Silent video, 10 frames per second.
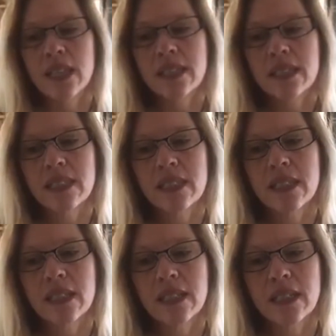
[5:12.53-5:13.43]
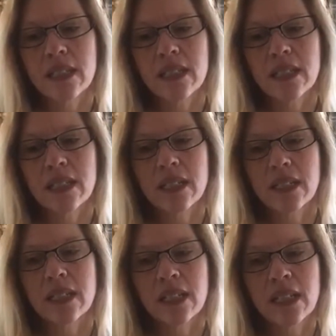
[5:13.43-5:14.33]
This
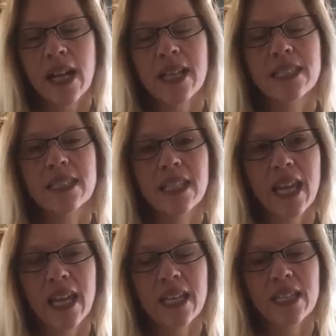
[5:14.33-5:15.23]
class today